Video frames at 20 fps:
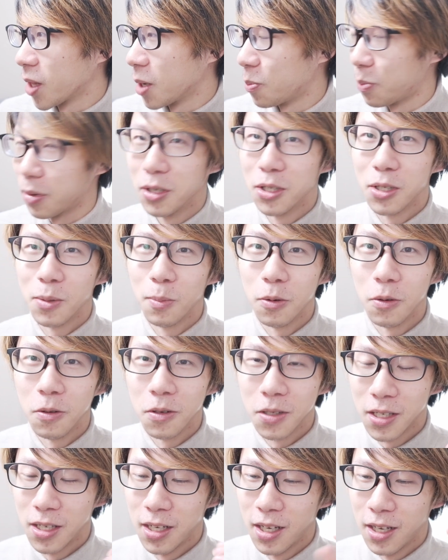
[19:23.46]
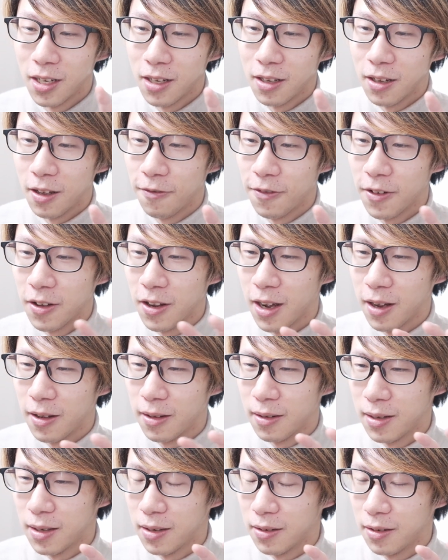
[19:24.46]
principles. If you
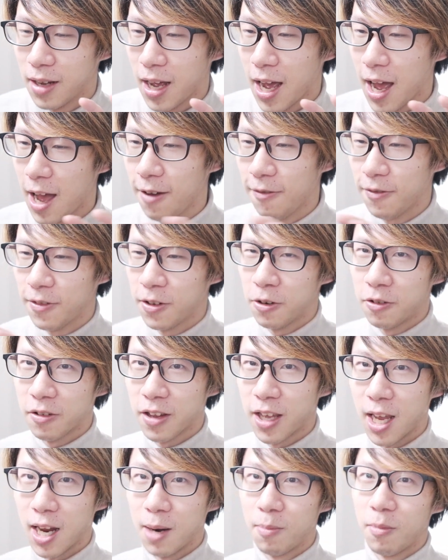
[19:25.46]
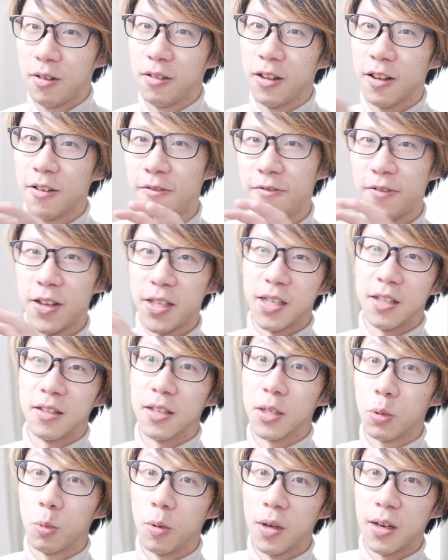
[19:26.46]
have your camera like facing
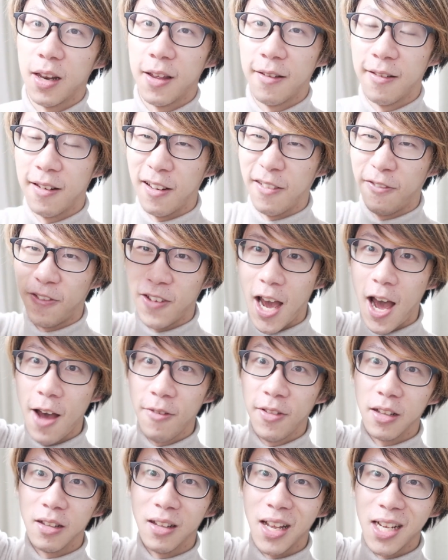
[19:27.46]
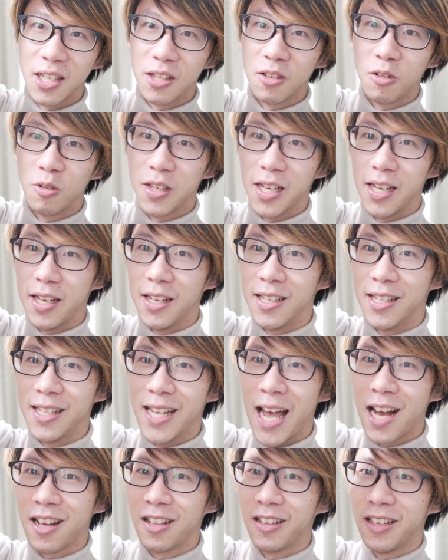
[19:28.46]
this way, and if you have the light source
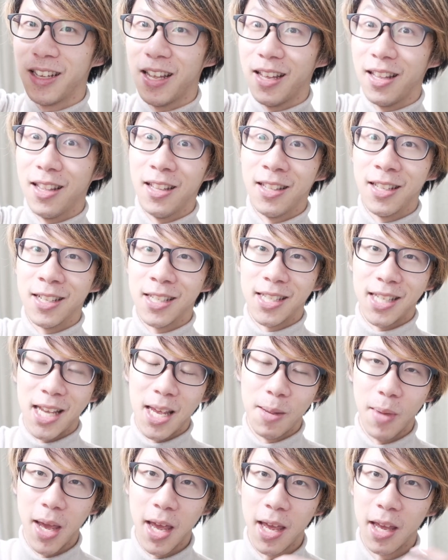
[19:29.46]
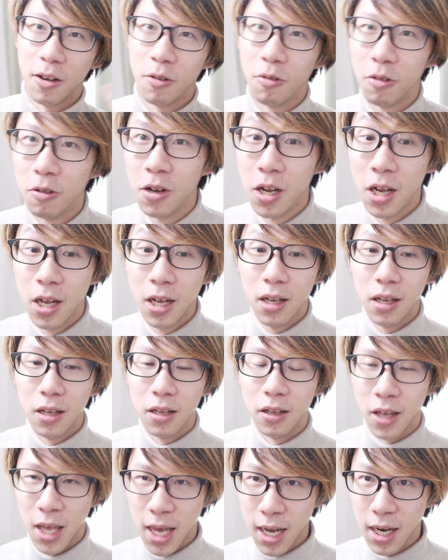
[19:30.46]
exactly at the same angle,
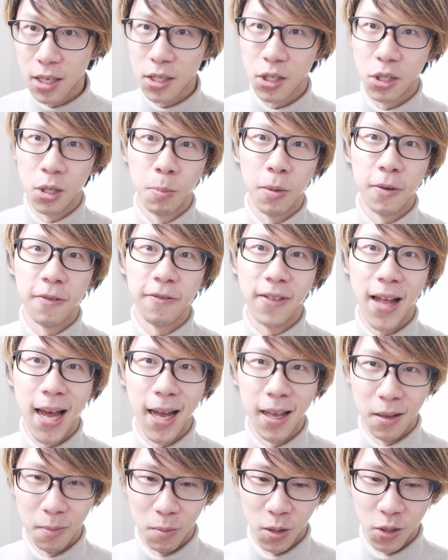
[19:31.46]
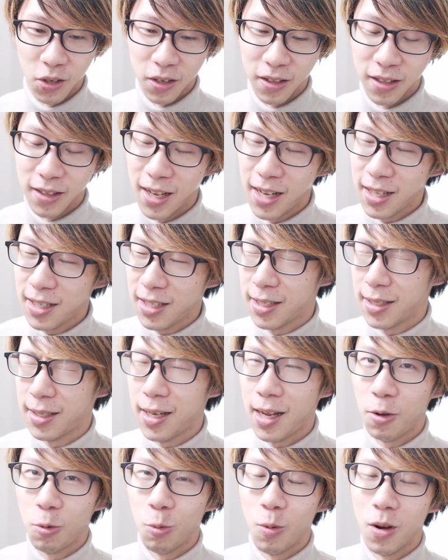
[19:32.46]
you get a super flat image, and that's
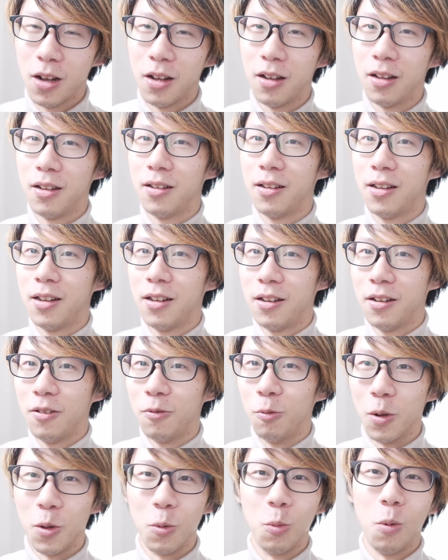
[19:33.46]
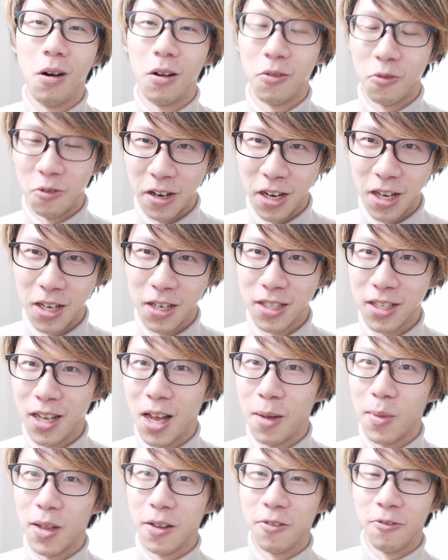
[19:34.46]
not what we want, right?
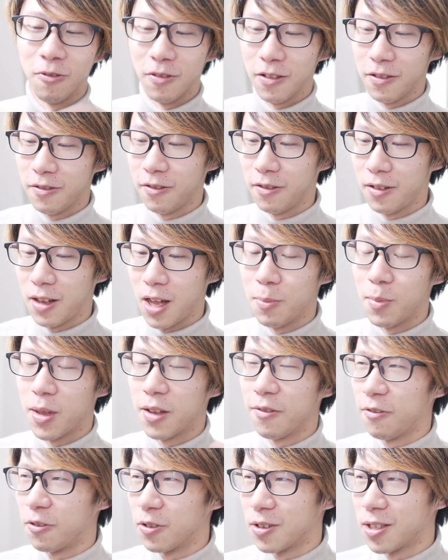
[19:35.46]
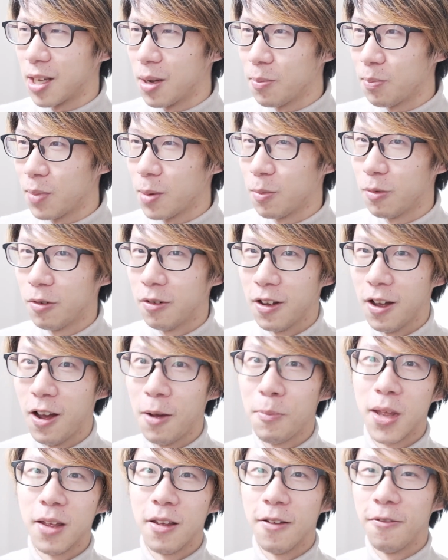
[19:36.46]
I mean for some people,
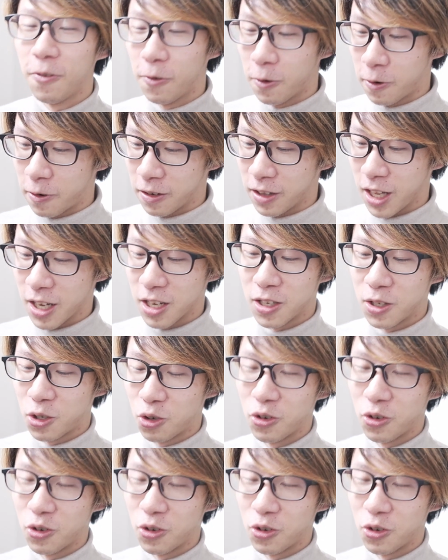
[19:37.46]
if we're like